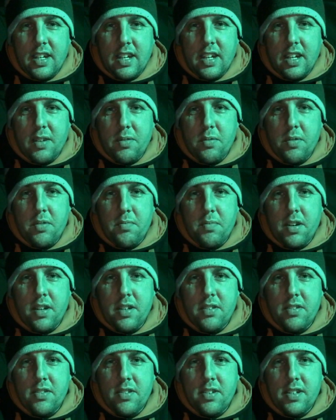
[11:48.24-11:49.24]
I wouldn't
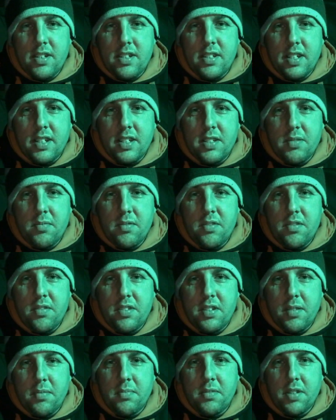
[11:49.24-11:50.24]
mind doing a session with you
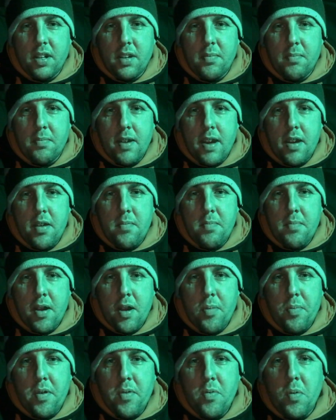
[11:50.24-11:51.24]
sometime.
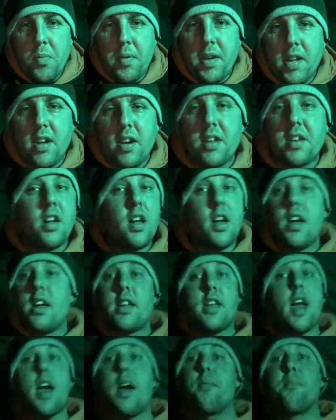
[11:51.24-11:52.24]
Melbury would be good.
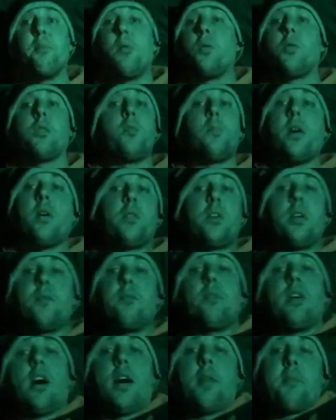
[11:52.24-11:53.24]
Yeah, more than
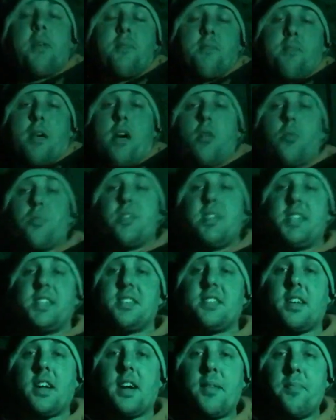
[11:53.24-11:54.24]
welcome. I mean,
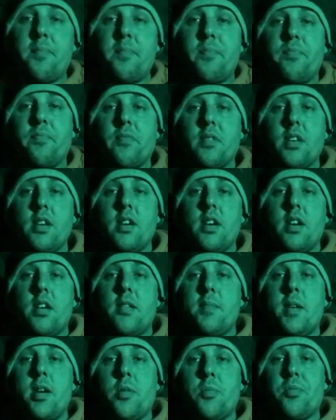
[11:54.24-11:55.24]
Melbury's
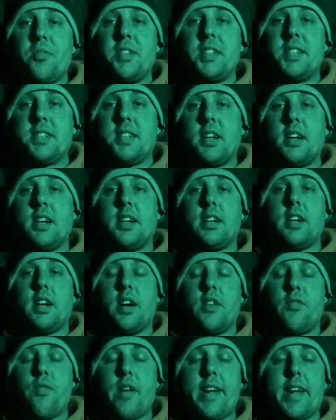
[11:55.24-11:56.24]
a
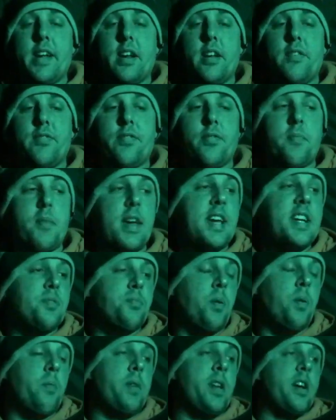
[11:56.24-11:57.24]
regular for me. It's
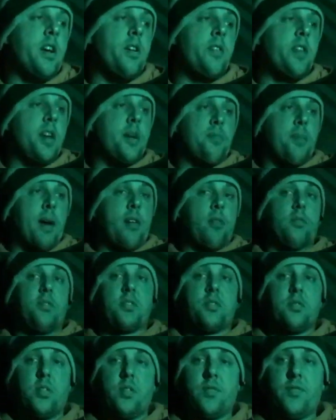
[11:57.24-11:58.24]
probably only about
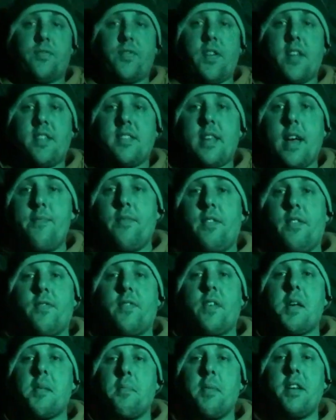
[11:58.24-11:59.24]
sort of
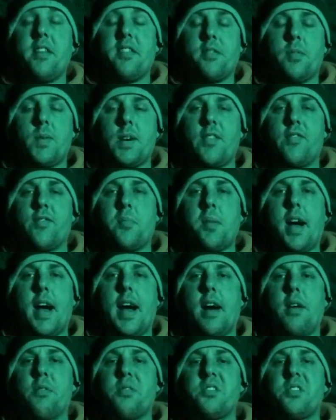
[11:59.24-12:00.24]
10-15 minutes away from my
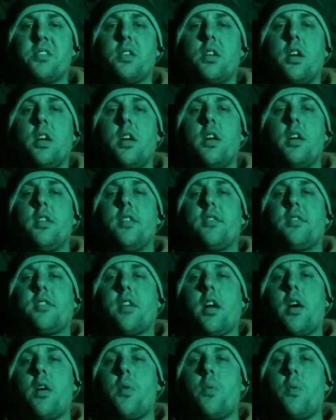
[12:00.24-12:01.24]
house.
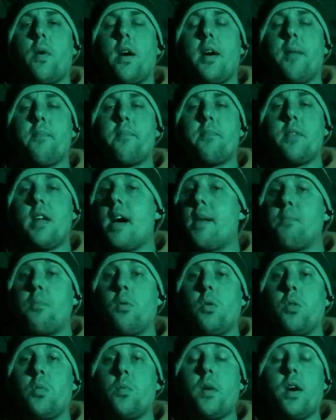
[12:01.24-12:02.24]
So yeah,
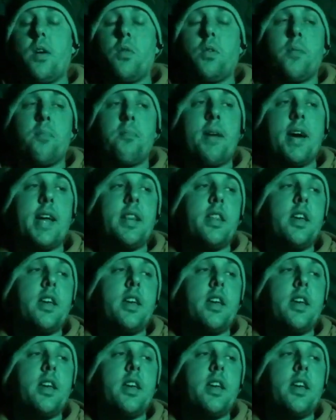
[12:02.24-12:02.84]
more than welcome, mate.